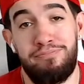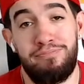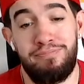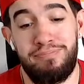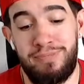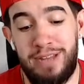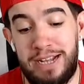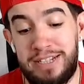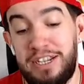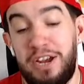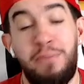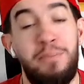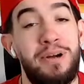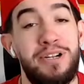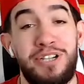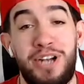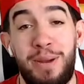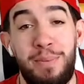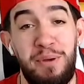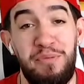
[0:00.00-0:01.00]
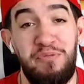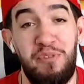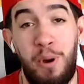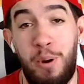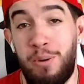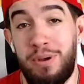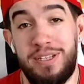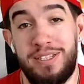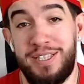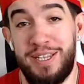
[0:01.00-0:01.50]
That's how much I've been
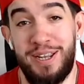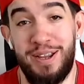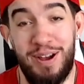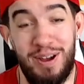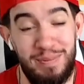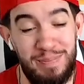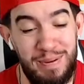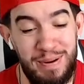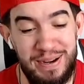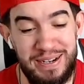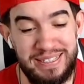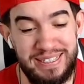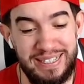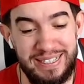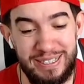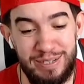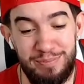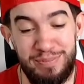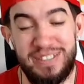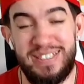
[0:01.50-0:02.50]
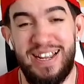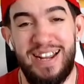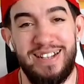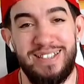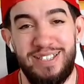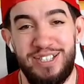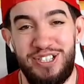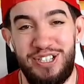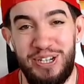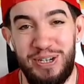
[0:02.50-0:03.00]
focusing on preseason besides
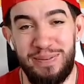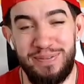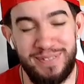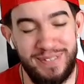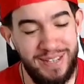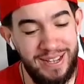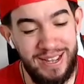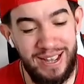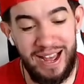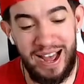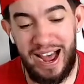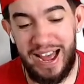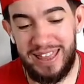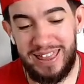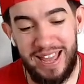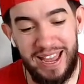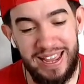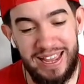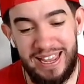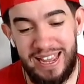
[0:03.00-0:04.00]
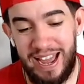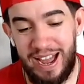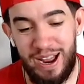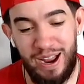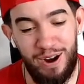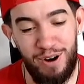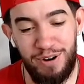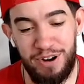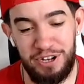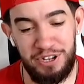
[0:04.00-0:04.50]
the Chiefs. I thought he
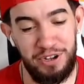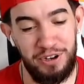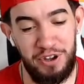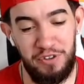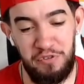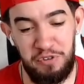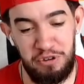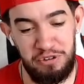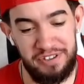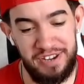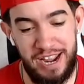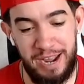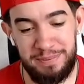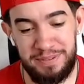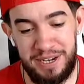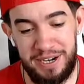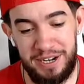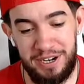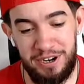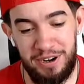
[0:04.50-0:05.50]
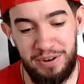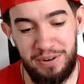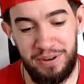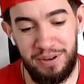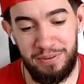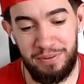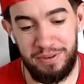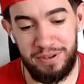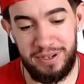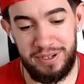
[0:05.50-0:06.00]
already took a few snaps. I didn't know
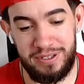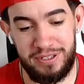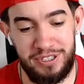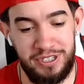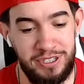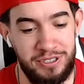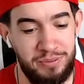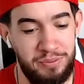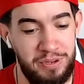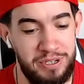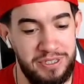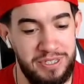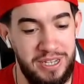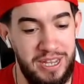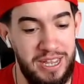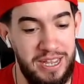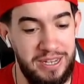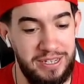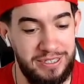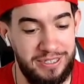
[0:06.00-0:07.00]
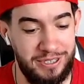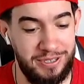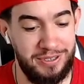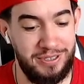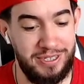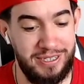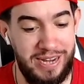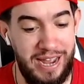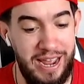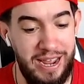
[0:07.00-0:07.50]
it just was till
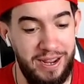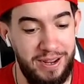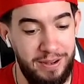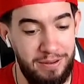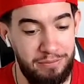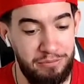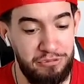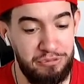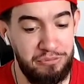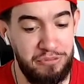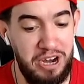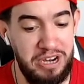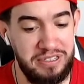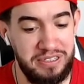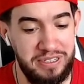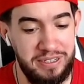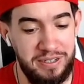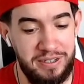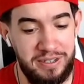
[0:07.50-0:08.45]
today. Crazy.